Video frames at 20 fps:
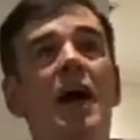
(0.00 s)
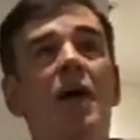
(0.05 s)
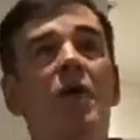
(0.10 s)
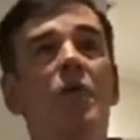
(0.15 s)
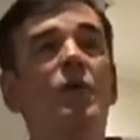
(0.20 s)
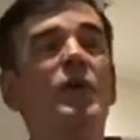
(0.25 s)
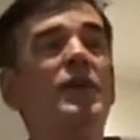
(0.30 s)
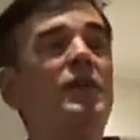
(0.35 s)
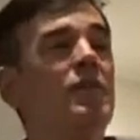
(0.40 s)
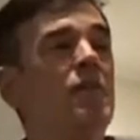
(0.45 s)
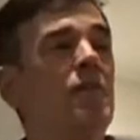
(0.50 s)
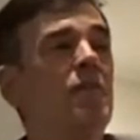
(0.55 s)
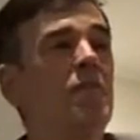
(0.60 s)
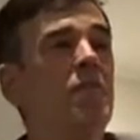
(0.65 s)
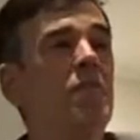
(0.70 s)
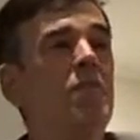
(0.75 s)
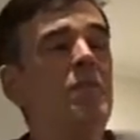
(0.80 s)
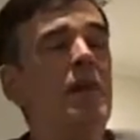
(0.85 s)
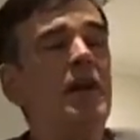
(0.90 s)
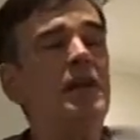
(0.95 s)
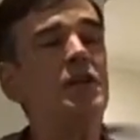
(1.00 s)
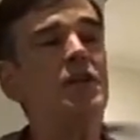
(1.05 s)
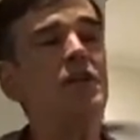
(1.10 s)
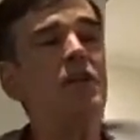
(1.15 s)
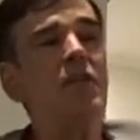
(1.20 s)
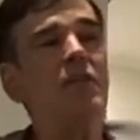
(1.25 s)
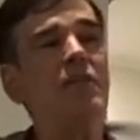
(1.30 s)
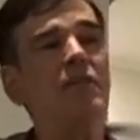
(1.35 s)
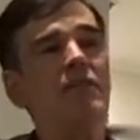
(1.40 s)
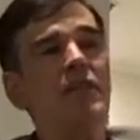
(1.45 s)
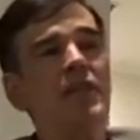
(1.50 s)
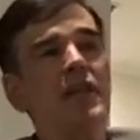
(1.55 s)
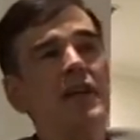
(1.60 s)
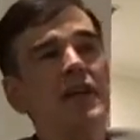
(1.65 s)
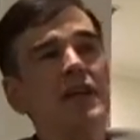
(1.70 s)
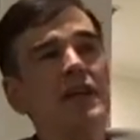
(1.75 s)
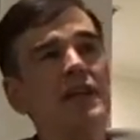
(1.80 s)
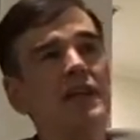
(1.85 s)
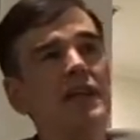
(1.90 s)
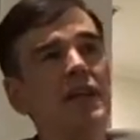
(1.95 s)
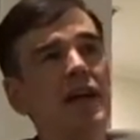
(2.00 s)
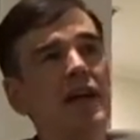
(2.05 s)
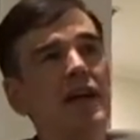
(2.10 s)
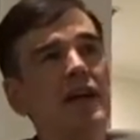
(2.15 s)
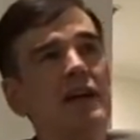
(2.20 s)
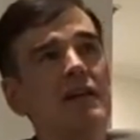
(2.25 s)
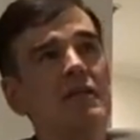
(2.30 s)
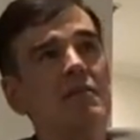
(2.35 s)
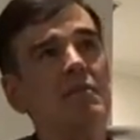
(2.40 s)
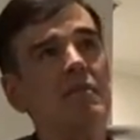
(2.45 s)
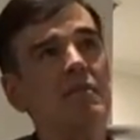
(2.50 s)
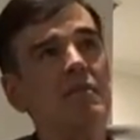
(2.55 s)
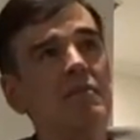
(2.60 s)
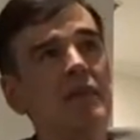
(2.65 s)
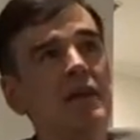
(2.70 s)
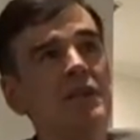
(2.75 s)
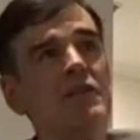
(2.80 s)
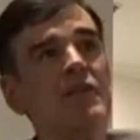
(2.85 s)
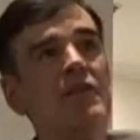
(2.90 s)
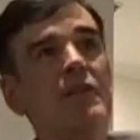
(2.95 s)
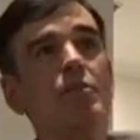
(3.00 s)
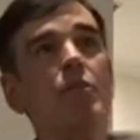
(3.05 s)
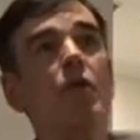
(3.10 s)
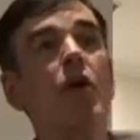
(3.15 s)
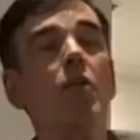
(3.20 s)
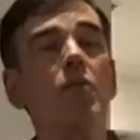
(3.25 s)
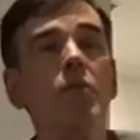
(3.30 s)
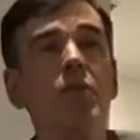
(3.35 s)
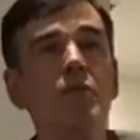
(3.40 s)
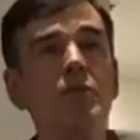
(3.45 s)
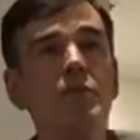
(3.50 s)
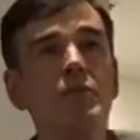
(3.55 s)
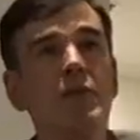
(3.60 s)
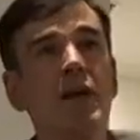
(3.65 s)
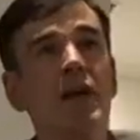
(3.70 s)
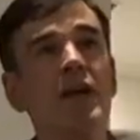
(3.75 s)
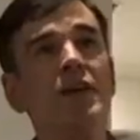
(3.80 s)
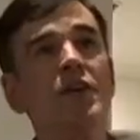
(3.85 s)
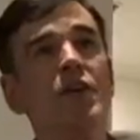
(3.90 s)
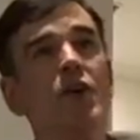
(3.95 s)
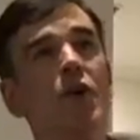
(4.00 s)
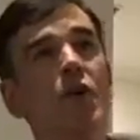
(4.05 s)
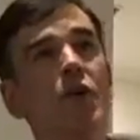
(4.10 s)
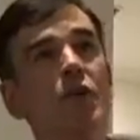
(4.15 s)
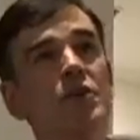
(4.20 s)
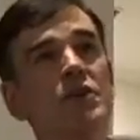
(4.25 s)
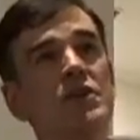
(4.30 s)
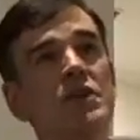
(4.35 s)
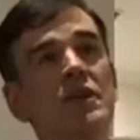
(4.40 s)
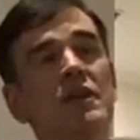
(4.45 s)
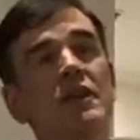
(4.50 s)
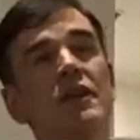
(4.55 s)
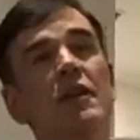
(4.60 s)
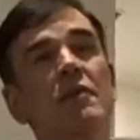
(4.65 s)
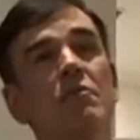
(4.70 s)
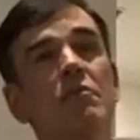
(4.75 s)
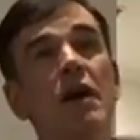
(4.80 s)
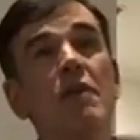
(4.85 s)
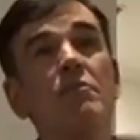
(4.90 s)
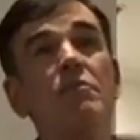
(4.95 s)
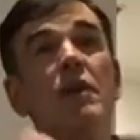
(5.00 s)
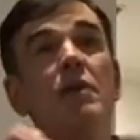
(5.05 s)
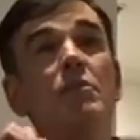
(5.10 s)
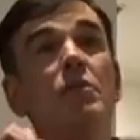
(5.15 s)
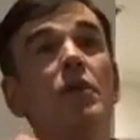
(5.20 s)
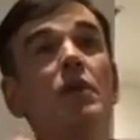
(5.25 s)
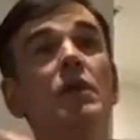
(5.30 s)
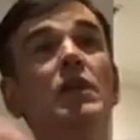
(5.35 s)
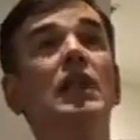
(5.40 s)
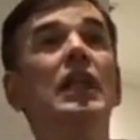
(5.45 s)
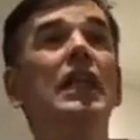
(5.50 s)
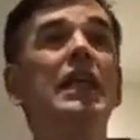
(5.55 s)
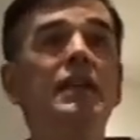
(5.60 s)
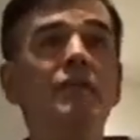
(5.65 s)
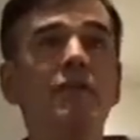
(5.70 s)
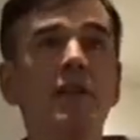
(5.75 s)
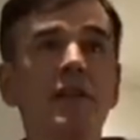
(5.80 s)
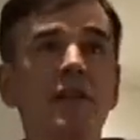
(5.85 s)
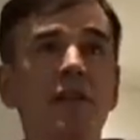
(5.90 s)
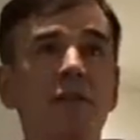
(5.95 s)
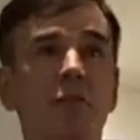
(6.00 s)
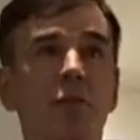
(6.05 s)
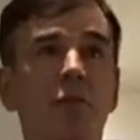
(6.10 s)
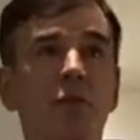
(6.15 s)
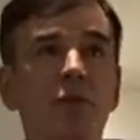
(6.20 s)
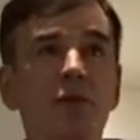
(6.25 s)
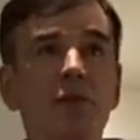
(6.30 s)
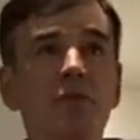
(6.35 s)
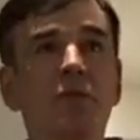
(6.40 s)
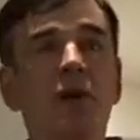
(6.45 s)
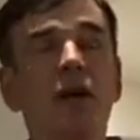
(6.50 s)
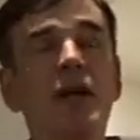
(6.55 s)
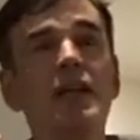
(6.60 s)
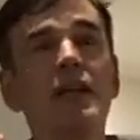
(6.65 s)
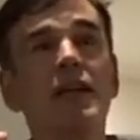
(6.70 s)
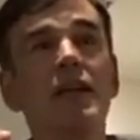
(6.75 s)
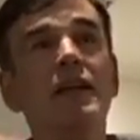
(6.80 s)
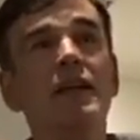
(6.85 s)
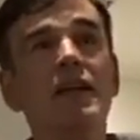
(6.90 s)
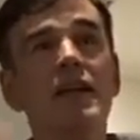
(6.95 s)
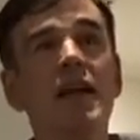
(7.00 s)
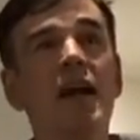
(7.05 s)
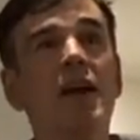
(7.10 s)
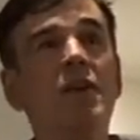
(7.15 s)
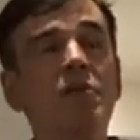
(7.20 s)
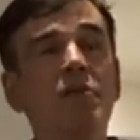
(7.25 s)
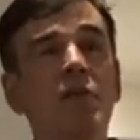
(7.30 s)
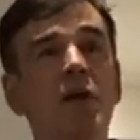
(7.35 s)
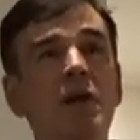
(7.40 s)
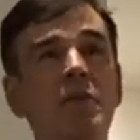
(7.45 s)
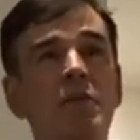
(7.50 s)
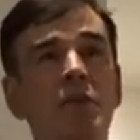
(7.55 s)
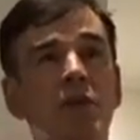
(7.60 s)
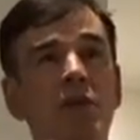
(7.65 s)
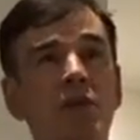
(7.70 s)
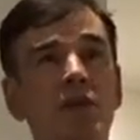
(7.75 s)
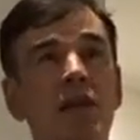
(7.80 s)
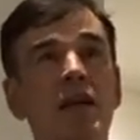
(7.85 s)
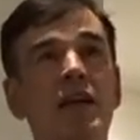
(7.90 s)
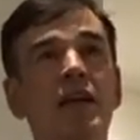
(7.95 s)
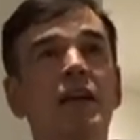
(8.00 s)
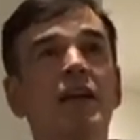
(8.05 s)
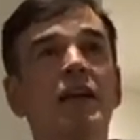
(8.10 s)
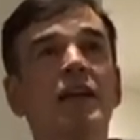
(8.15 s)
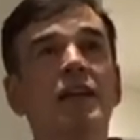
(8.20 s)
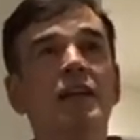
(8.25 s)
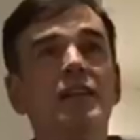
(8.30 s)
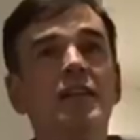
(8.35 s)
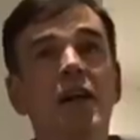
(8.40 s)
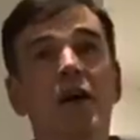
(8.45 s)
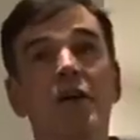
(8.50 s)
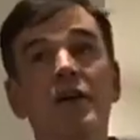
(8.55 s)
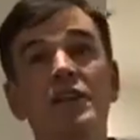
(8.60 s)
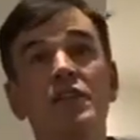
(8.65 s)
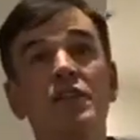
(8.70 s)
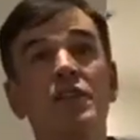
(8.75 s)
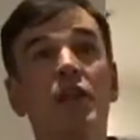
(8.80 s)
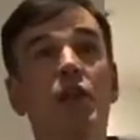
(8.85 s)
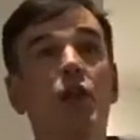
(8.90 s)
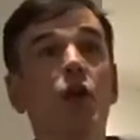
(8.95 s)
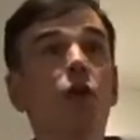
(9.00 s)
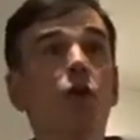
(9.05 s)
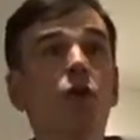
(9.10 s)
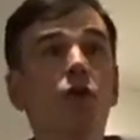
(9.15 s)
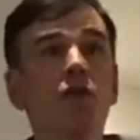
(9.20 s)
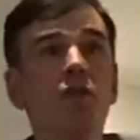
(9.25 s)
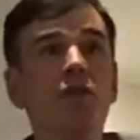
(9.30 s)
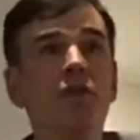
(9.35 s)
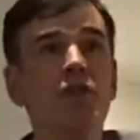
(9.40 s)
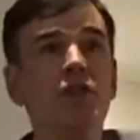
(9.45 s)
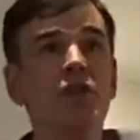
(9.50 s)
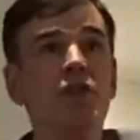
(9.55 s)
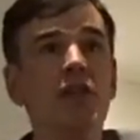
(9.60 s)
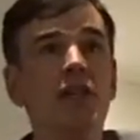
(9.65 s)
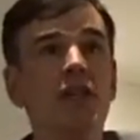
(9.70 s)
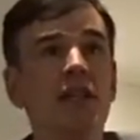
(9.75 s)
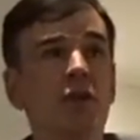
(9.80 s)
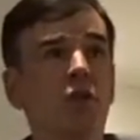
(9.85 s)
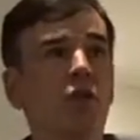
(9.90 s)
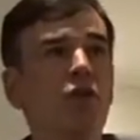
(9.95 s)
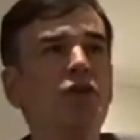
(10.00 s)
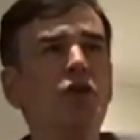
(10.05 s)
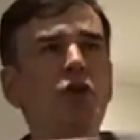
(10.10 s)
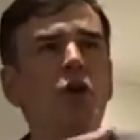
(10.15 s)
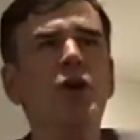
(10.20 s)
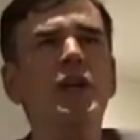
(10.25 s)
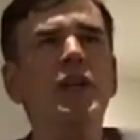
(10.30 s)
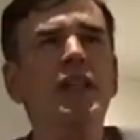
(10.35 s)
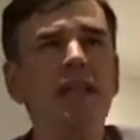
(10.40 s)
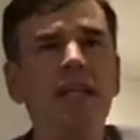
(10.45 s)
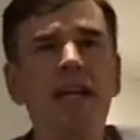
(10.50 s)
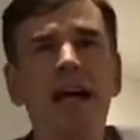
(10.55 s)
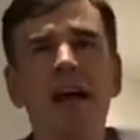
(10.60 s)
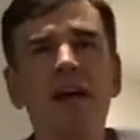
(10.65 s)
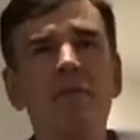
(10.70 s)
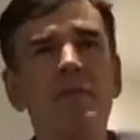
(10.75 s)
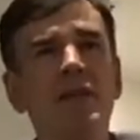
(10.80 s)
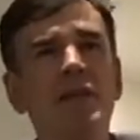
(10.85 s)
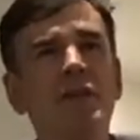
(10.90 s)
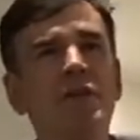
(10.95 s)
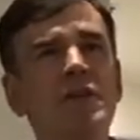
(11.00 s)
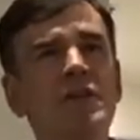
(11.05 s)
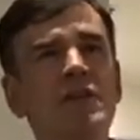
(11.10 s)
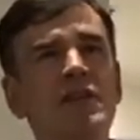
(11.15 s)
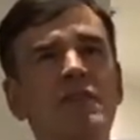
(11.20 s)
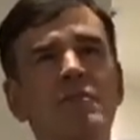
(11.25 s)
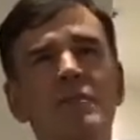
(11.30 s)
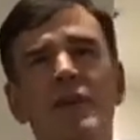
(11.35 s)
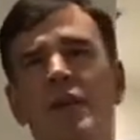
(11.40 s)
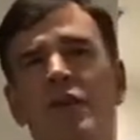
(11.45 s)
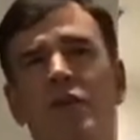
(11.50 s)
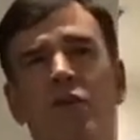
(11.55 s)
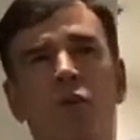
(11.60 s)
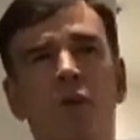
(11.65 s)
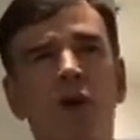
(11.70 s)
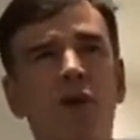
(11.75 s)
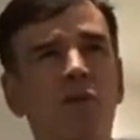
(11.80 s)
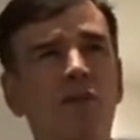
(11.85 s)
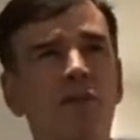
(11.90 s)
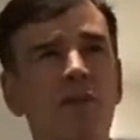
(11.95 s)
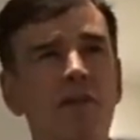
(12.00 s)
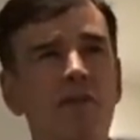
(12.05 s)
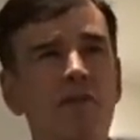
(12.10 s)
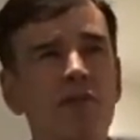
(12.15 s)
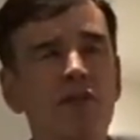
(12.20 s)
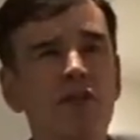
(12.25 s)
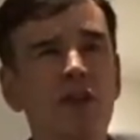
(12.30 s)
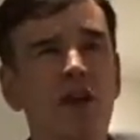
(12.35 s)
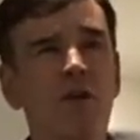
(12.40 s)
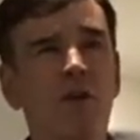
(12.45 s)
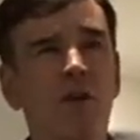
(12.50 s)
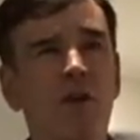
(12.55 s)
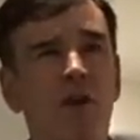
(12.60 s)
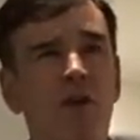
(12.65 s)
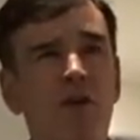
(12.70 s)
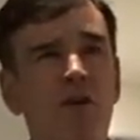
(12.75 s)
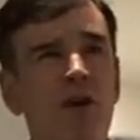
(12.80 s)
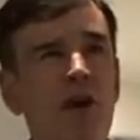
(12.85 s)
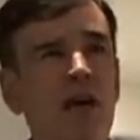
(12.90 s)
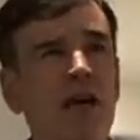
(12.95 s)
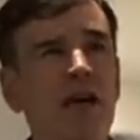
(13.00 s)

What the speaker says: with much of the problems being caused by people leaving the bush, by young people going to the lure of the city or joining the army because they've been on welfare for so long,